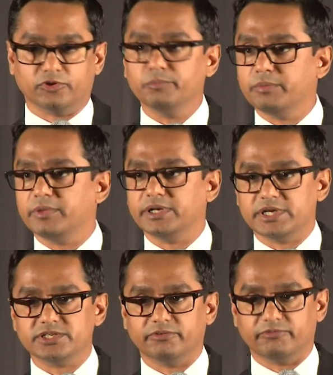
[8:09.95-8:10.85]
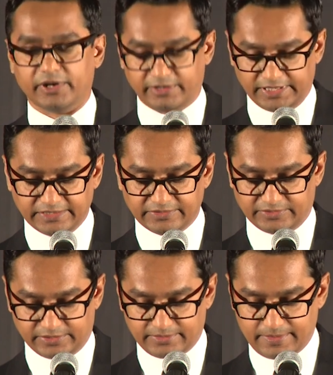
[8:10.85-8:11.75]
so implementation very easy.